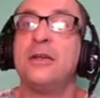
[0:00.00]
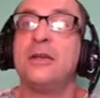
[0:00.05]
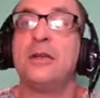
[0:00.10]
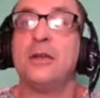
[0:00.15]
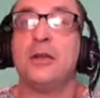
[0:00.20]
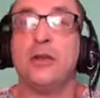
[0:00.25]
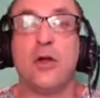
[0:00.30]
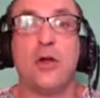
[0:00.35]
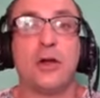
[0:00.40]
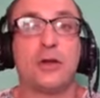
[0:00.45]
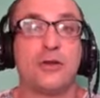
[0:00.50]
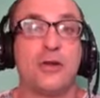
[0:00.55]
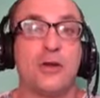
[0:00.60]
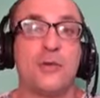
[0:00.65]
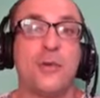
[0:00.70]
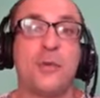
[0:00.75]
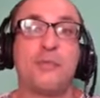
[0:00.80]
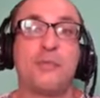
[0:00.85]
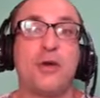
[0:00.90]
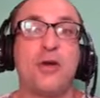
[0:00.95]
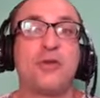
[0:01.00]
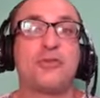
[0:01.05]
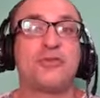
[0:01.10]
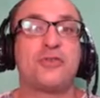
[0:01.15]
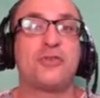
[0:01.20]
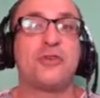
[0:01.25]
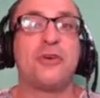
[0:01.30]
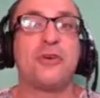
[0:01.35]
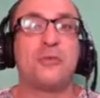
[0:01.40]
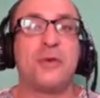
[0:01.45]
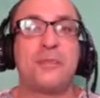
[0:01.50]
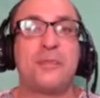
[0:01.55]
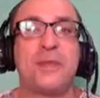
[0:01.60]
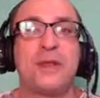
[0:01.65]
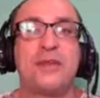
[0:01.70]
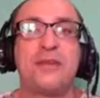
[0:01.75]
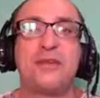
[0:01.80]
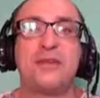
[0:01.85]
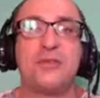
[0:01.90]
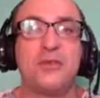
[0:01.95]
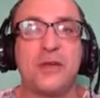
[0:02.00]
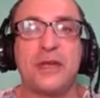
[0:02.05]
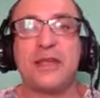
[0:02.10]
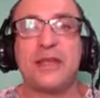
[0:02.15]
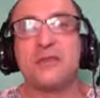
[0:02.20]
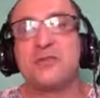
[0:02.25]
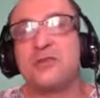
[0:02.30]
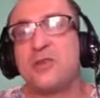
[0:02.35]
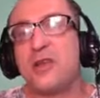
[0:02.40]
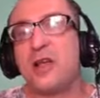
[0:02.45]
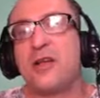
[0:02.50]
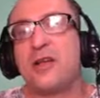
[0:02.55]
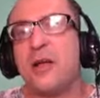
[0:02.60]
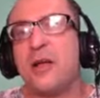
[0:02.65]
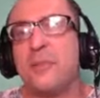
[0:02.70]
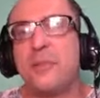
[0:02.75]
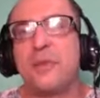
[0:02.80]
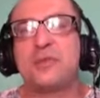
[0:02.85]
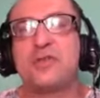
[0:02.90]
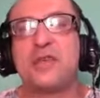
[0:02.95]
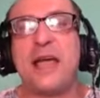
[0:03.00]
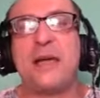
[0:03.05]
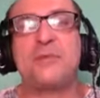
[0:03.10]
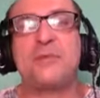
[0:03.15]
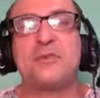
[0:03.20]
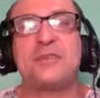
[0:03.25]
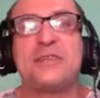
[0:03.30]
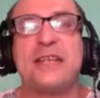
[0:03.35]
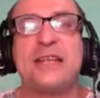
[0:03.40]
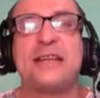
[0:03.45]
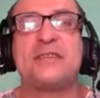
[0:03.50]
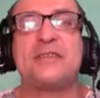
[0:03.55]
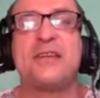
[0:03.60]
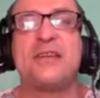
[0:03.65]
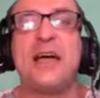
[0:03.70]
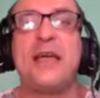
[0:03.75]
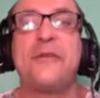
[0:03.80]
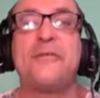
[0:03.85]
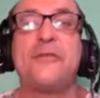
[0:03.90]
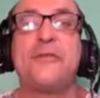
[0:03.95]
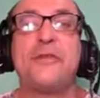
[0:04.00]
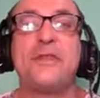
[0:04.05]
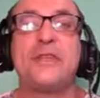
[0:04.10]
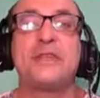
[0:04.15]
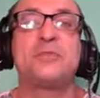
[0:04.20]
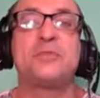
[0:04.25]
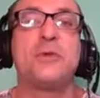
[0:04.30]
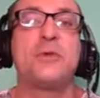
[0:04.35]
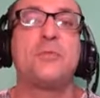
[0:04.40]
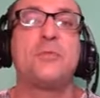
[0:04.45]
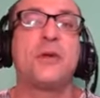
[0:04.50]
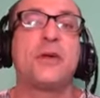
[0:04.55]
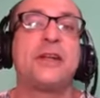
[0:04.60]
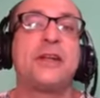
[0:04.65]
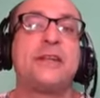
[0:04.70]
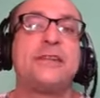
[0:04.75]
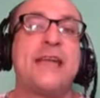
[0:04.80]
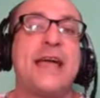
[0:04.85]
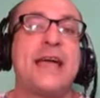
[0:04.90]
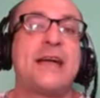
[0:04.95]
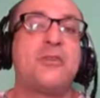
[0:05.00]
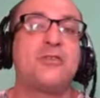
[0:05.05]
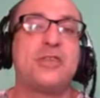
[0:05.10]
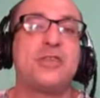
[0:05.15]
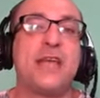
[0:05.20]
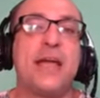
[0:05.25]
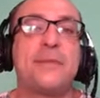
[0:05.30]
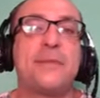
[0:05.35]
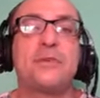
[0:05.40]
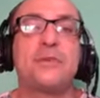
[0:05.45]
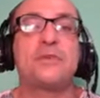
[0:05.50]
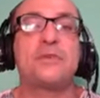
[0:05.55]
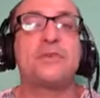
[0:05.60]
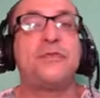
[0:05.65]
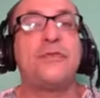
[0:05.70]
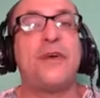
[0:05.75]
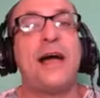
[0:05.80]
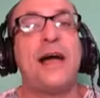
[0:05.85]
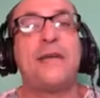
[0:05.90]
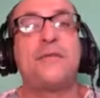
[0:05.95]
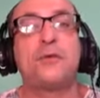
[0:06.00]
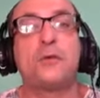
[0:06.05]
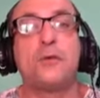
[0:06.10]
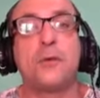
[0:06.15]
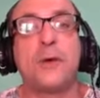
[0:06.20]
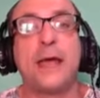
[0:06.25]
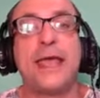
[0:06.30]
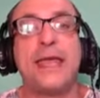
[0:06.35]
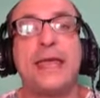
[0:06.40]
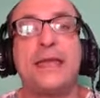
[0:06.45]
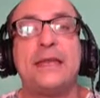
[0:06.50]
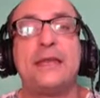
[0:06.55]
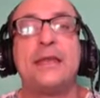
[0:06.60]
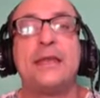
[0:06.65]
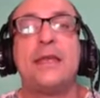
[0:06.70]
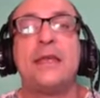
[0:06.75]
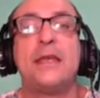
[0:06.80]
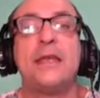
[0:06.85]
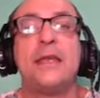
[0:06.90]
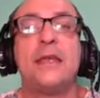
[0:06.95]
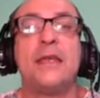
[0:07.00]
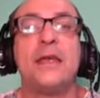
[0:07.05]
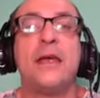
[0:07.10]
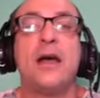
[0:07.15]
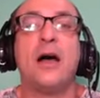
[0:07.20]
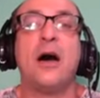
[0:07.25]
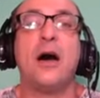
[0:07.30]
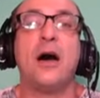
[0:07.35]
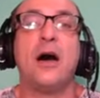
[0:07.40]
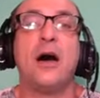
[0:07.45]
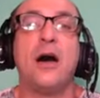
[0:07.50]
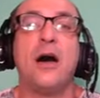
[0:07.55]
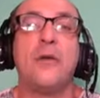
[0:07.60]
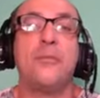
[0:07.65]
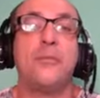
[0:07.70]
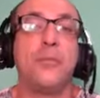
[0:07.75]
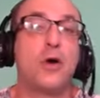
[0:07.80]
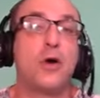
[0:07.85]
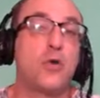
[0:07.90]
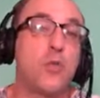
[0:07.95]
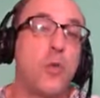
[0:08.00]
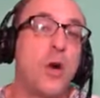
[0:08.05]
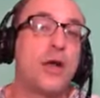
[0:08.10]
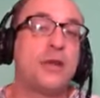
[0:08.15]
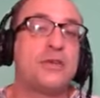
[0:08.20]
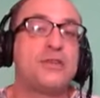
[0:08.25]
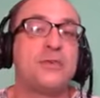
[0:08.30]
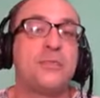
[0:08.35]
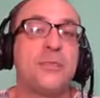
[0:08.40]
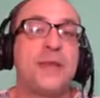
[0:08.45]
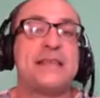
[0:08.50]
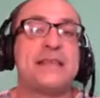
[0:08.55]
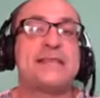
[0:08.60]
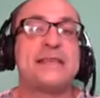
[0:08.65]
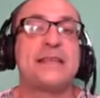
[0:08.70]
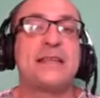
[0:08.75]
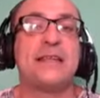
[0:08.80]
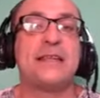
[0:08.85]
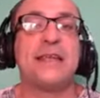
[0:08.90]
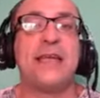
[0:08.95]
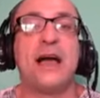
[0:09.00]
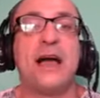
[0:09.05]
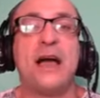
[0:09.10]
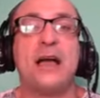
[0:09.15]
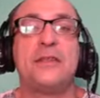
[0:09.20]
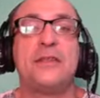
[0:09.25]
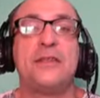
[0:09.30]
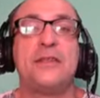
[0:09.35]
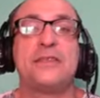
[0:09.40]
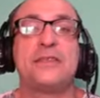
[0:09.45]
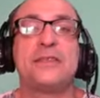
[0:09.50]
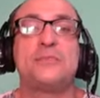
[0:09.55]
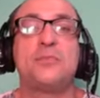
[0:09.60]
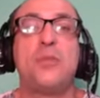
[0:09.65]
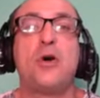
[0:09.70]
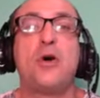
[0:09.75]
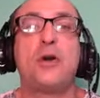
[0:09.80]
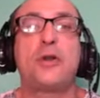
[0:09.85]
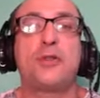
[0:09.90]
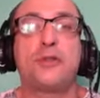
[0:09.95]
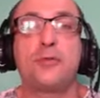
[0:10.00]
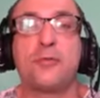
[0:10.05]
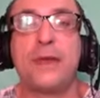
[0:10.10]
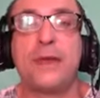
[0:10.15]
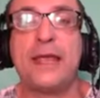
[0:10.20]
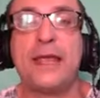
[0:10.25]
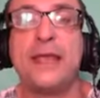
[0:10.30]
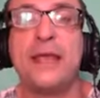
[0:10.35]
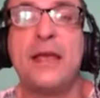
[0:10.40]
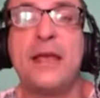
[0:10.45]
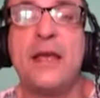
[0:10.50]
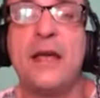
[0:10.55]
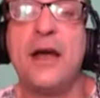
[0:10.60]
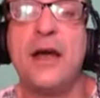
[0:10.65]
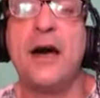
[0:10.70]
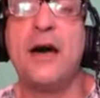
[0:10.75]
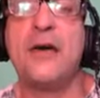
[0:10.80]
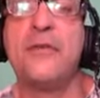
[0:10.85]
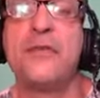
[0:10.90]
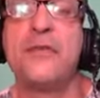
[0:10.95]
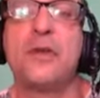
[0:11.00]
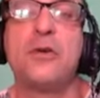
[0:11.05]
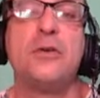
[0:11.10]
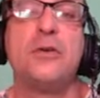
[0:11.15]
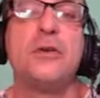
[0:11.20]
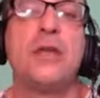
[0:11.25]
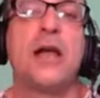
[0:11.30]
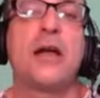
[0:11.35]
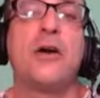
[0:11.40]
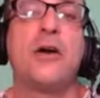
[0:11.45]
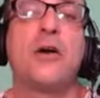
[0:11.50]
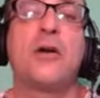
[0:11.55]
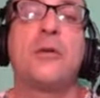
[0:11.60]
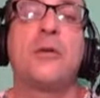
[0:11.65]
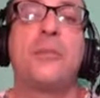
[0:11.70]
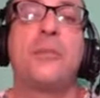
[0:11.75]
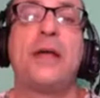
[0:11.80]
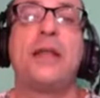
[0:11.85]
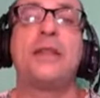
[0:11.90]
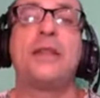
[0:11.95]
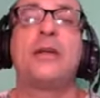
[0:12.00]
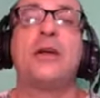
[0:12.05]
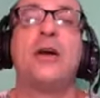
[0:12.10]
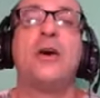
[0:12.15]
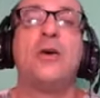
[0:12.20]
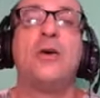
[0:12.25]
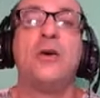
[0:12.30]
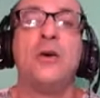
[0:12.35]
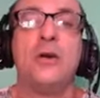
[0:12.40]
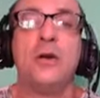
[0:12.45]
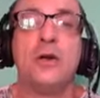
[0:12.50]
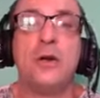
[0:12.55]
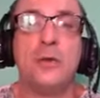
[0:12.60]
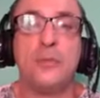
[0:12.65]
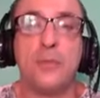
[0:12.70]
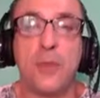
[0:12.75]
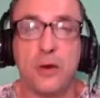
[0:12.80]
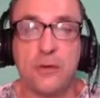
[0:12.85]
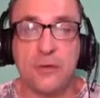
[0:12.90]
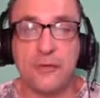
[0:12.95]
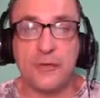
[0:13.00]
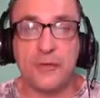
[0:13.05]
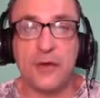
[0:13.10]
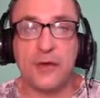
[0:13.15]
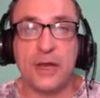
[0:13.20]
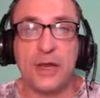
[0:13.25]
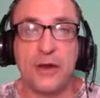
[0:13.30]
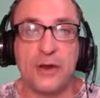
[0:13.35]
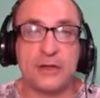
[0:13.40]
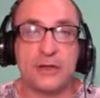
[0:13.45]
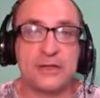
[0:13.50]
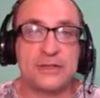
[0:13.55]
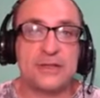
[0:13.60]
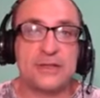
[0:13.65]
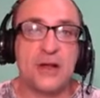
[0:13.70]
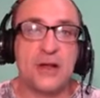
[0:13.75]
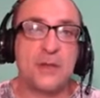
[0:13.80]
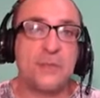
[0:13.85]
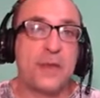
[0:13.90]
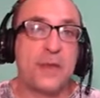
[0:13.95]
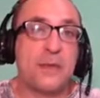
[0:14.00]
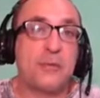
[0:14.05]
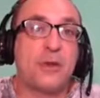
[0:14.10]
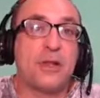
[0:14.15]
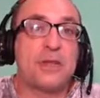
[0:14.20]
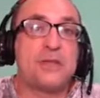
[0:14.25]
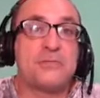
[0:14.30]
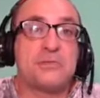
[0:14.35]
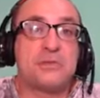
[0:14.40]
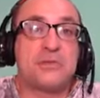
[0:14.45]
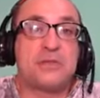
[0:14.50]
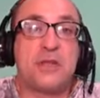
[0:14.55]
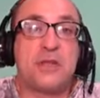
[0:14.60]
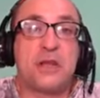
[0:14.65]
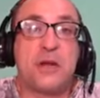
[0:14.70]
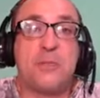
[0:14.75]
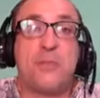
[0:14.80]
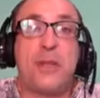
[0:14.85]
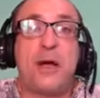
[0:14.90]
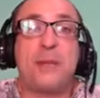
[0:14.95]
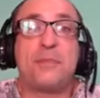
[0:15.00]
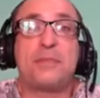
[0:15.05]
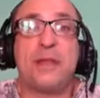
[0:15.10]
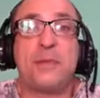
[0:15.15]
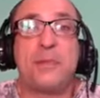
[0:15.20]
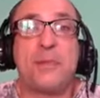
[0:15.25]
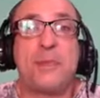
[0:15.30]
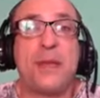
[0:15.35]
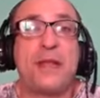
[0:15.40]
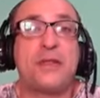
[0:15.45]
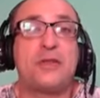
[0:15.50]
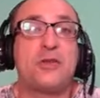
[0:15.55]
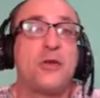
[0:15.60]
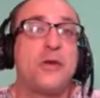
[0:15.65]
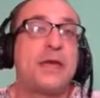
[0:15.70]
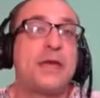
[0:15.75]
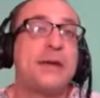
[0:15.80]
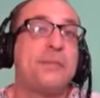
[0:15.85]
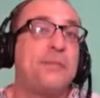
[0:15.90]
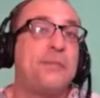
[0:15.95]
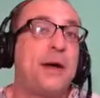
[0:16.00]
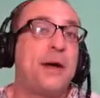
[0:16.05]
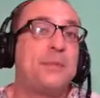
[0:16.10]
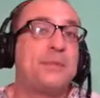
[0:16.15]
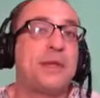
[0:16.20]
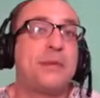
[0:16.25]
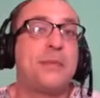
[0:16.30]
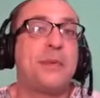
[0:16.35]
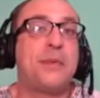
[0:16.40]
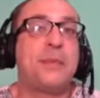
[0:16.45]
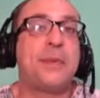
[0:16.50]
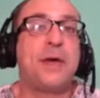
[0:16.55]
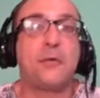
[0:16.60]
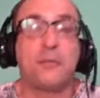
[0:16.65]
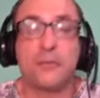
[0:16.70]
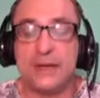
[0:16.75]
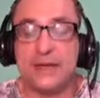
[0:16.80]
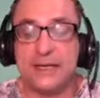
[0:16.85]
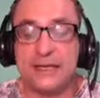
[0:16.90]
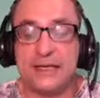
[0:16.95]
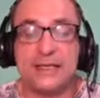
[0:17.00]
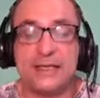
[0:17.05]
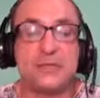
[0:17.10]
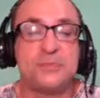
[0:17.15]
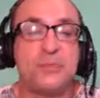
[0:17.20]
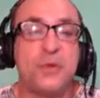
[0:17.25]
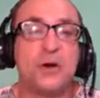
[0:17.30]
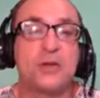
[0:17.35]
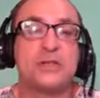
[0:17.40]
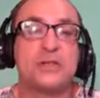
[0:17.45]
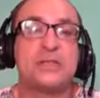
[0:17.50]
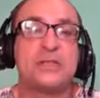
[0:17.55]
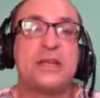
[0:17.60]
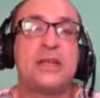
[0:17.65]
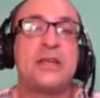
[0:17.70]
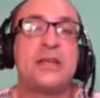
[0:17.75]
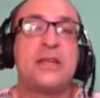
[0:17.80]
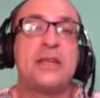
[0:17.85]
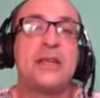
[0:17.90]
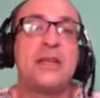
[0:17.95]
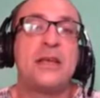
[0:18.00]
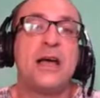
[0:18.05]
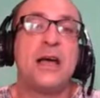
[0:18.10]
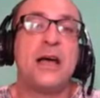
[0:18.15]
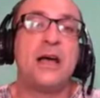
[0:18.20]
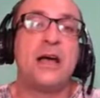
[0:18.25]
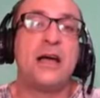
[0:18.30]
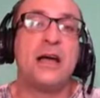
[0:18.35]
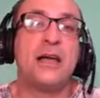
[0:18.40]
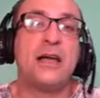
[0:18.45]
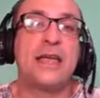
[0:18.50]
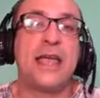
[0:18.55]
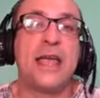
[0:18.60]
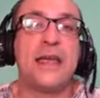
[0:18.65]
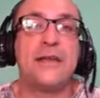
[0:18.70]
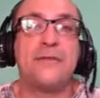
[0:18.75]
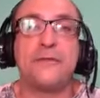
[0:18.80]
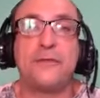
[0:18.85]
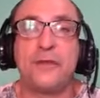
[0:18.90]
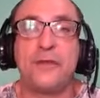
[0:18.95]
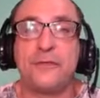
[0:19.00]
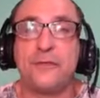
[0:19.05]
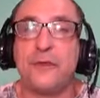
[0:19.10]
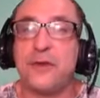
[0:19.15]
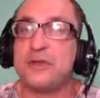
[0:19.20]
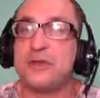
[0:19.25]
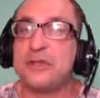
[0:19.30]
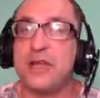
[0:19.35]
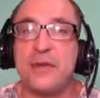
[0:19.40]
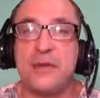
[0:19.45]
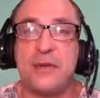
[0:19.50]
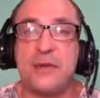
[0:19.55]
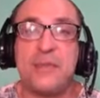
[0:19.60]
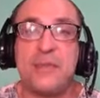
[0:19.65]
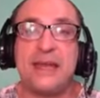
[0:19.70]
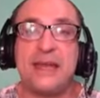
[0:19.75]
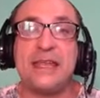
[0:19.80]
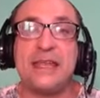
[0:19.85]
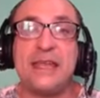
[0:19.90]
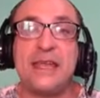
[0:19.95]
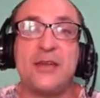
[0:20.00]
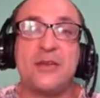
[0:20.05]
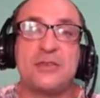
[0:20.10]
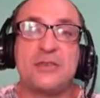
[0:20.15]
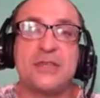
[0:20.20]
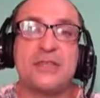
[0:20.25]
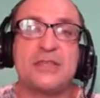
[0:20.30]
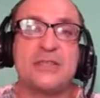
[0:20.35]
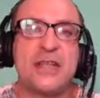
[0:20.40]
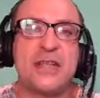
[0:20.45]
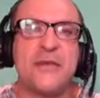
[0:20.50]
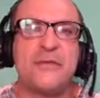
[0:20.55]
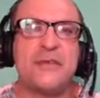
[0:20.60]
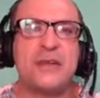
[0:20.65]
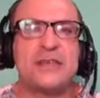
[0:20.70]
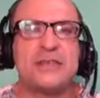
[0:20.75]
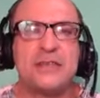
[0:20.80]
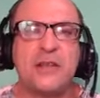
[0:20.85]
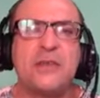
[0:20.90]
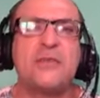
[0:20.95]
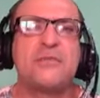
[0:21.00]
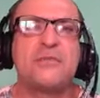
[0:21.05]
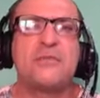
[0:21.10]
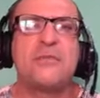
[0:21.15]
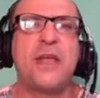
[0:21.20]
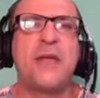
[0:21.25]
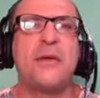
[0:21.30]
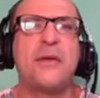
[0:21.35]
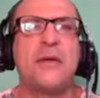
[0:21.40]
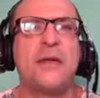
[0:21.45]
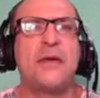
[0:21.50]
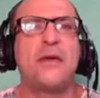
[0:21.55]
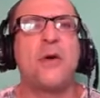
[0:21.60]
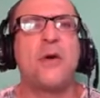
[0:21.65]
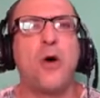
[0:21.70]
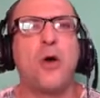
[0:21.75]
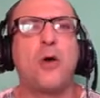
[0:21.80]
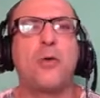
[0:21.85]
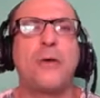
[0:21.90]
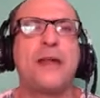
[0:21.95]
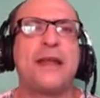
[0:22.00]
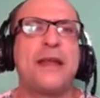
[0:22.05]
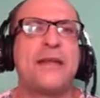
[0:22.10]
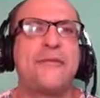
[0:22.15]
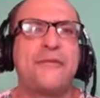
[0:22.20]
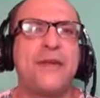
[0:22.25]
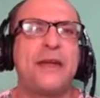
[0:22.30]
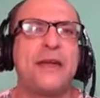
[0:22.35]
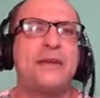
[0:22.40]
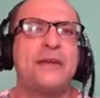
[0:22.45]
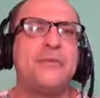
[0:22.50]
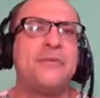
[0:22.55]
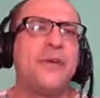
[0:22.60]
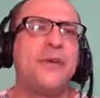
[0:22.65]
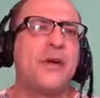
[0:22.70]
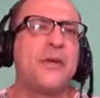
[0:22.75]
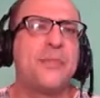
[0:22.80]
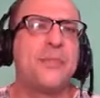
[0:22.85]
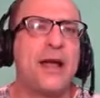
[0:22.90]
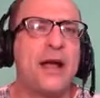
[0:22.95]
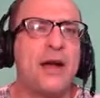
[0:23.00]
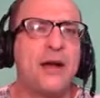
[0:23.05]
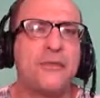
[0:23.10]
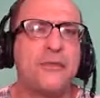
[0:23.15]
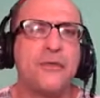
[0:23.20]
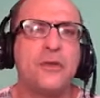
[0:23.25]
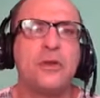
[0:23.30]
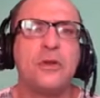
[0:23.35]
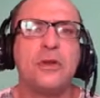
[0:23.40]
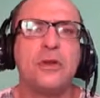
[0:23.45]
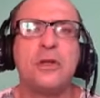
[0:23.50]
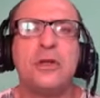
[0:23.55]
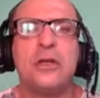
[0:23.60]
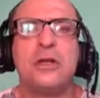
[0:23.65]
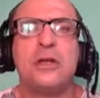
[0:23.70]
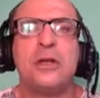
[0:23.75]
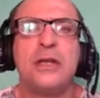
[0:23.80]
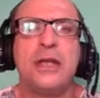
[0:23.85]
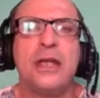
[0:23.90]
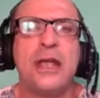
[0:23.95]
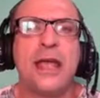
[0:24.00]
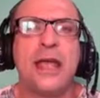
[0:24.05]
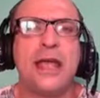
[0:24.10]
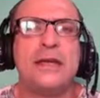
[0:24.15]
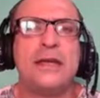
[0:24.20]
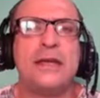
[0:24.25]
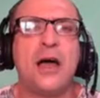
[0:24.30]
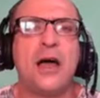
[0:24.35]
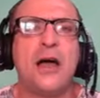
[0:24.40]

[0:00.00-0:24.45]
long-term approach to it. We've been doing it a couple of chapters at a time. For this one, we're going to tackle chapters 5 through 8 of book 1. So basically, this is part 3 of the Gulag Archipelago book review here at the CRP. I'm really, pumped up about doing it. I'm pumped up about reading these books again for the first time in many years and stuff. I still already have found them very powerful and